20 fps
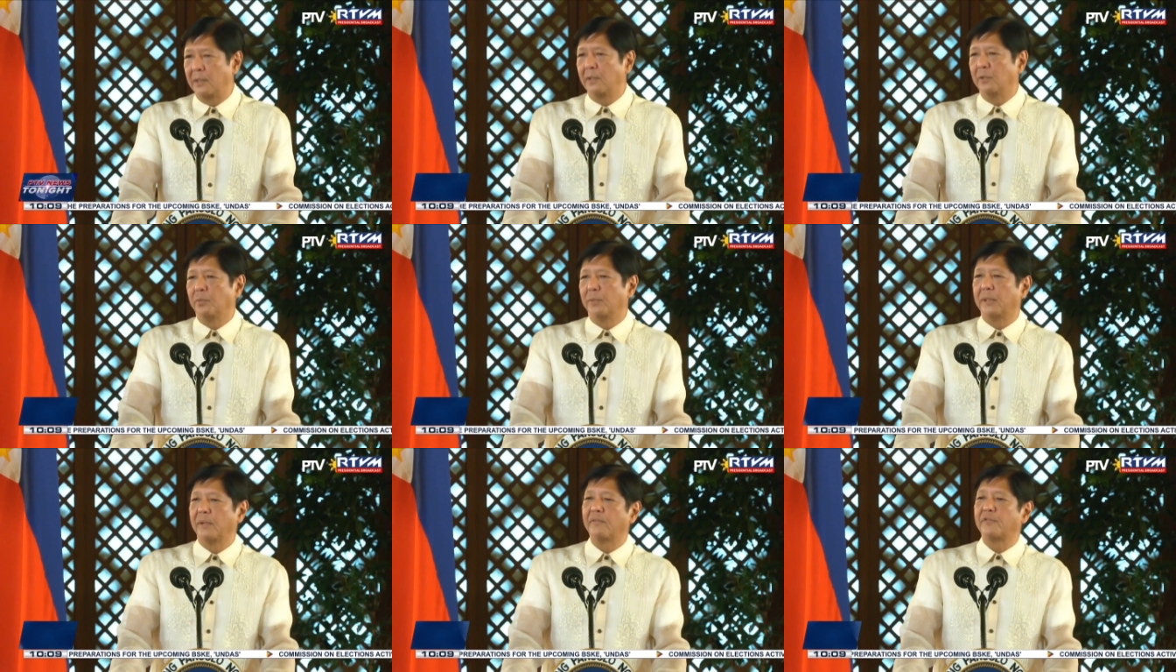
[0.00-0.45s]

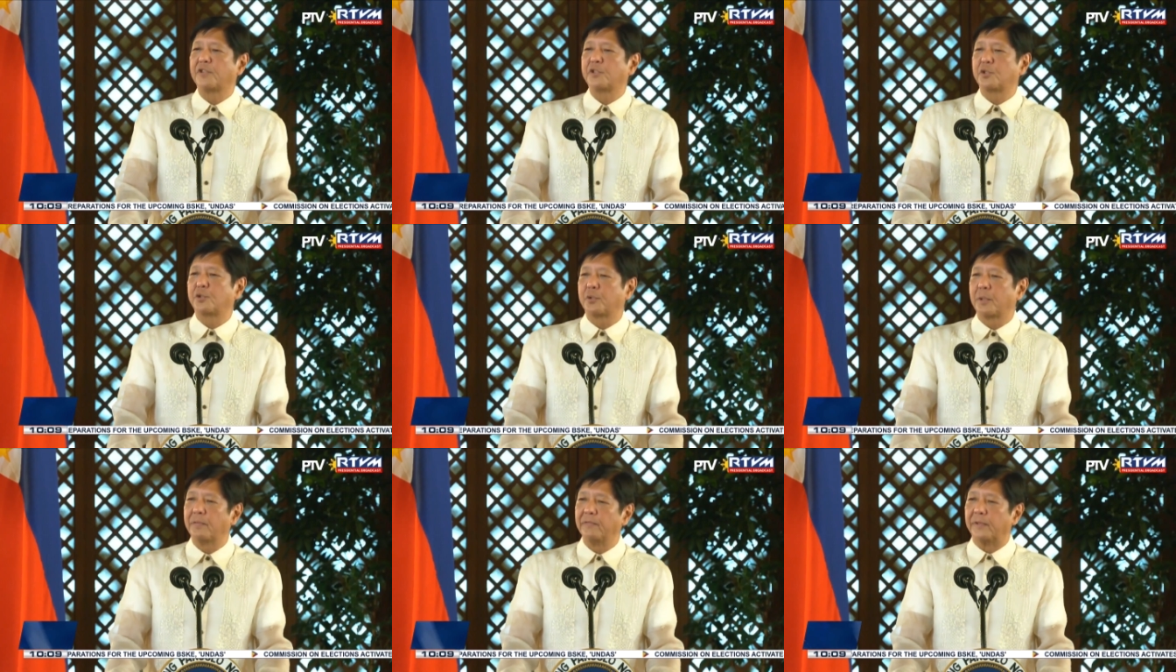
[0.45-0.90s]
we have
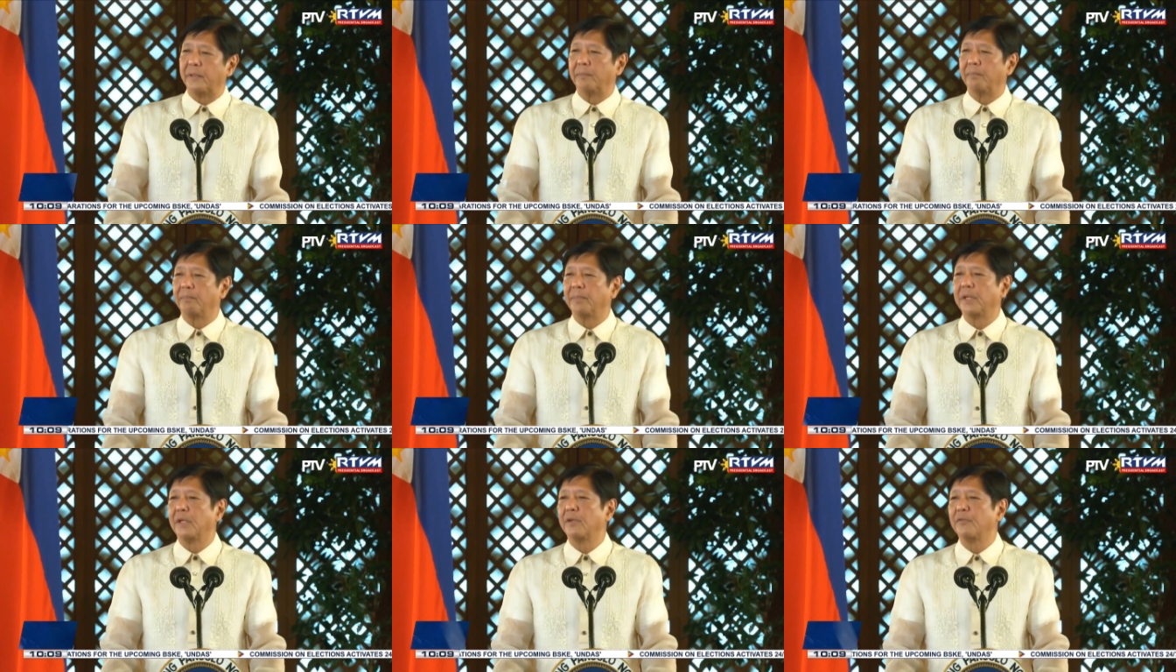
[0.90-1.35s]
striven
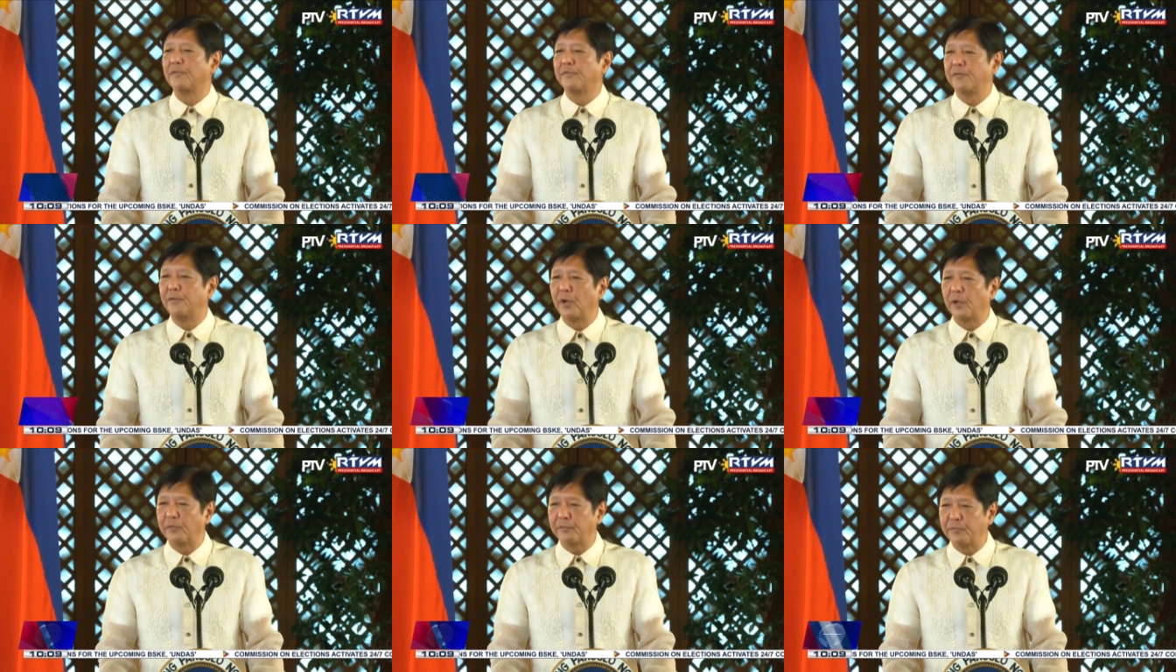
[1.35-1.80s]
and
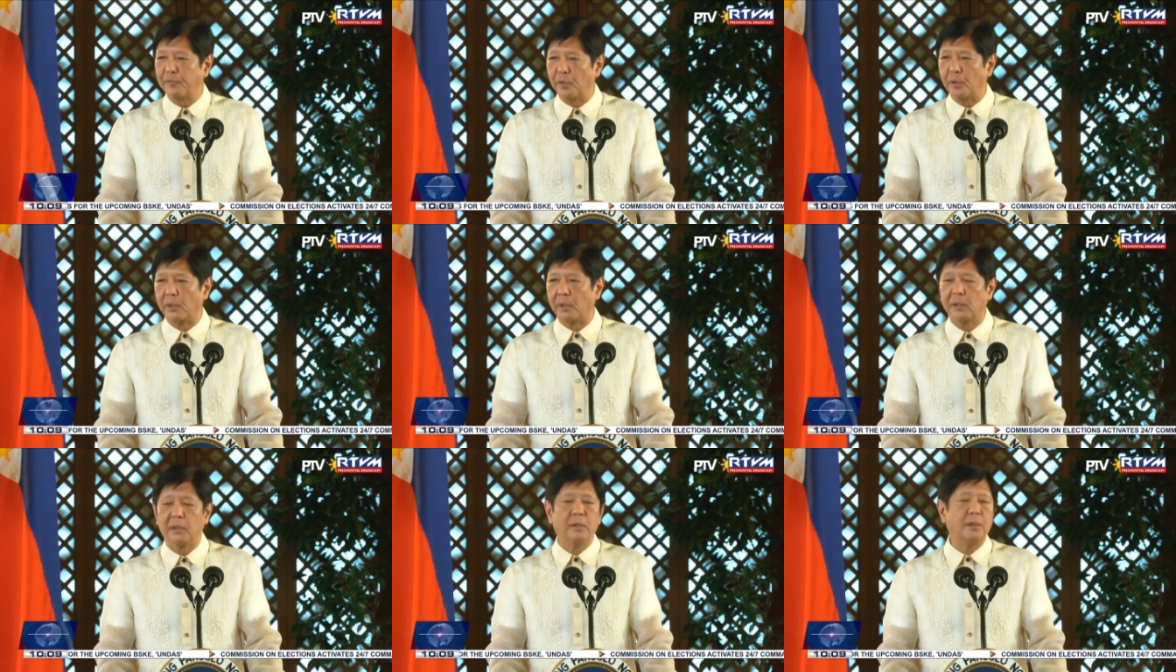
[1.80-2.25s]
fought
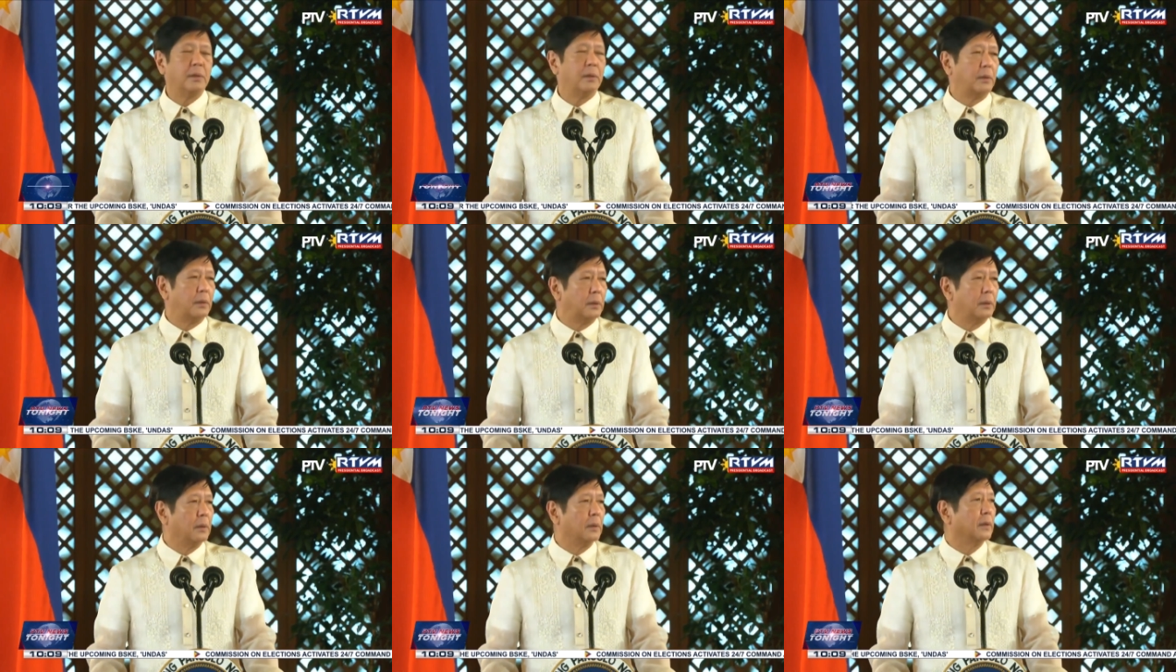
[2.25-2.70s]
for
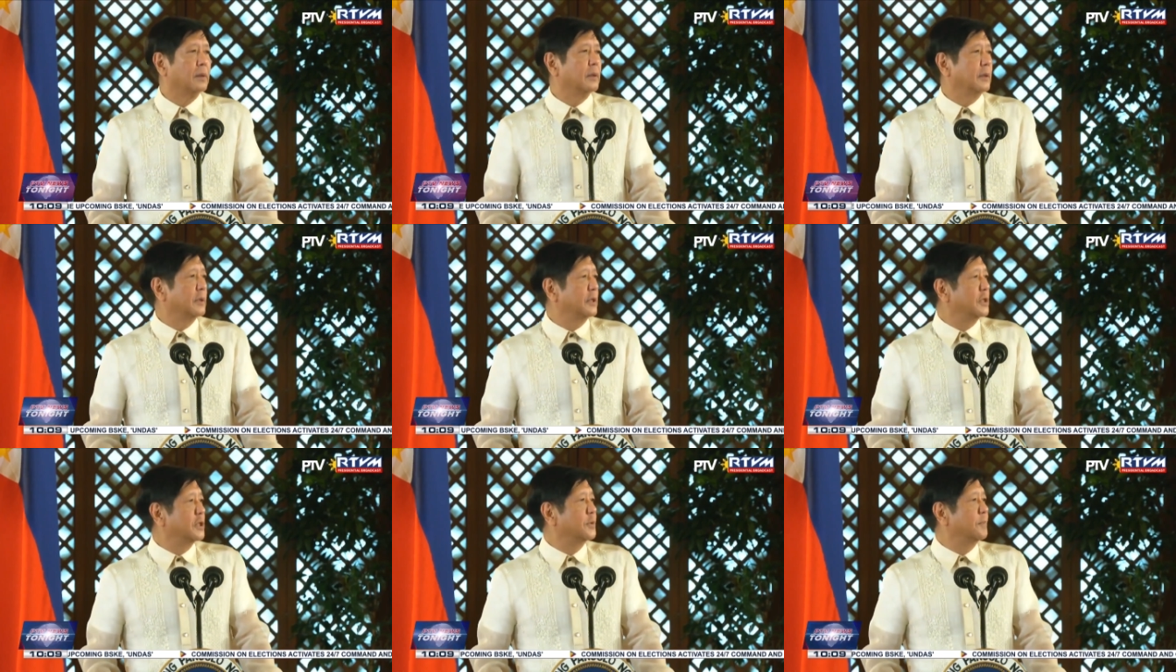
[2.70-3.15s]
all
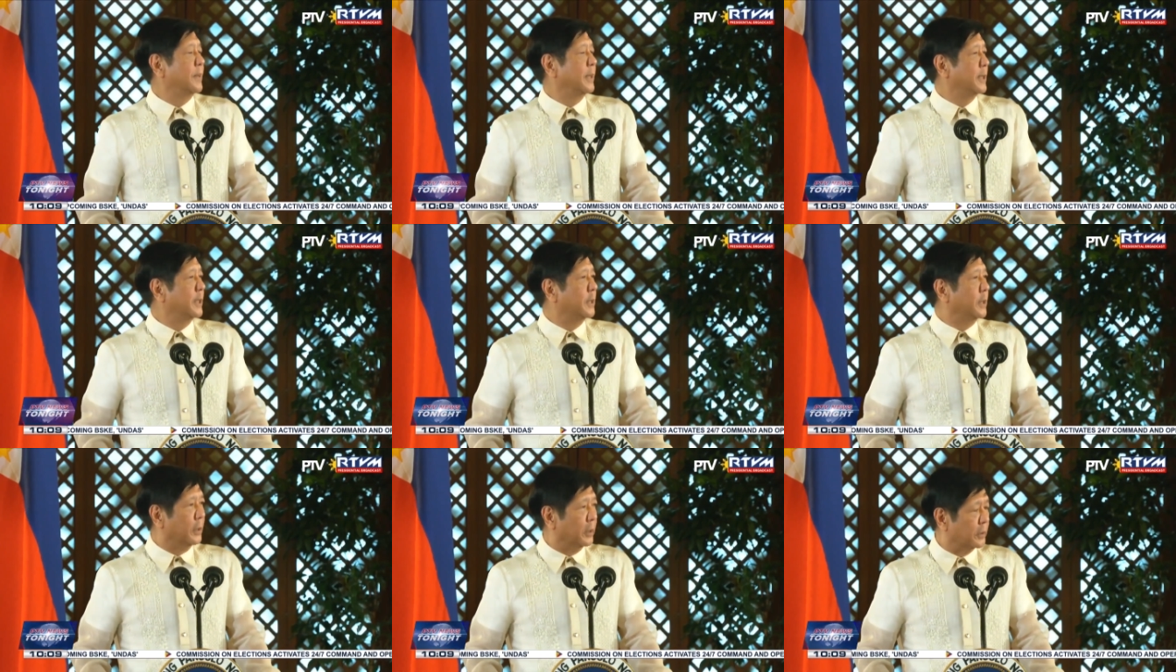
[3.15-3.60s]
these
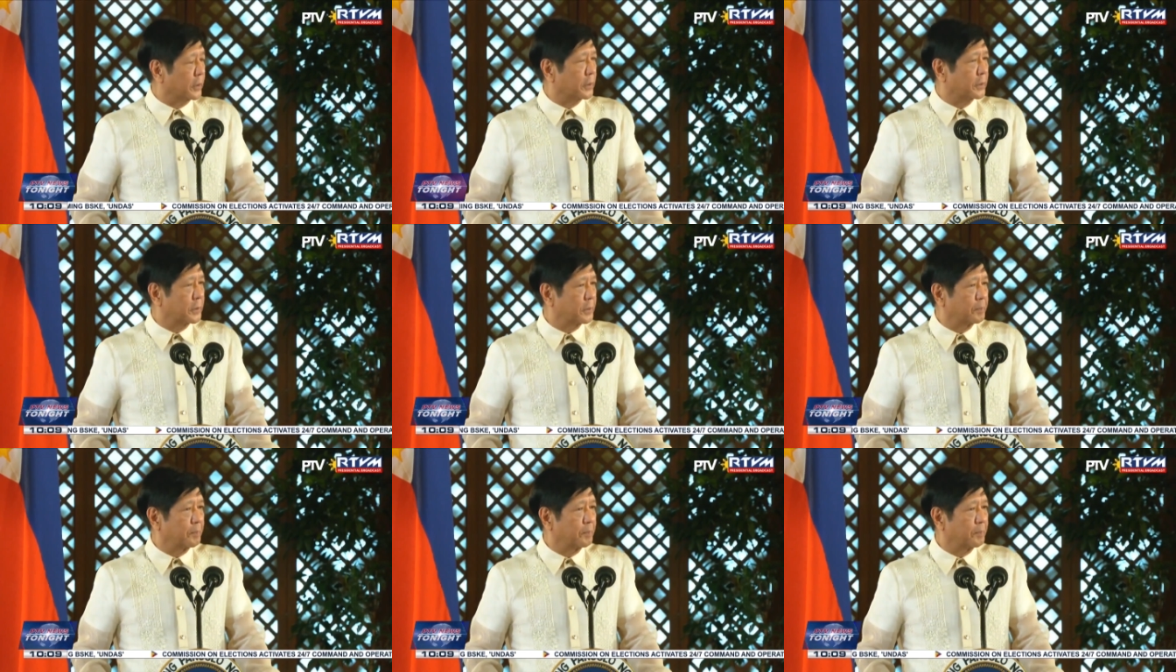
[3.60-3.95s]
many years.